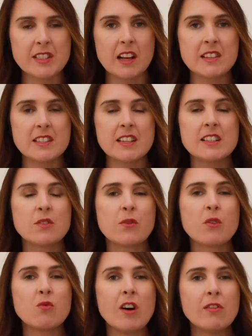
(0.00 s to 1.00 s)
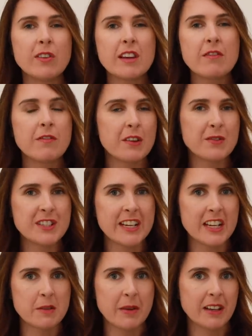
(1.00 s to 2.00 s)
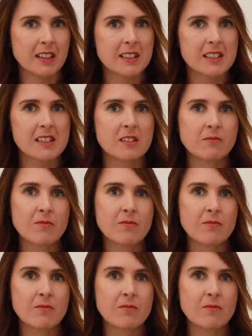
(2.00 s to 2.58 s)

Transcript: Celsius for roughly 15 minutes.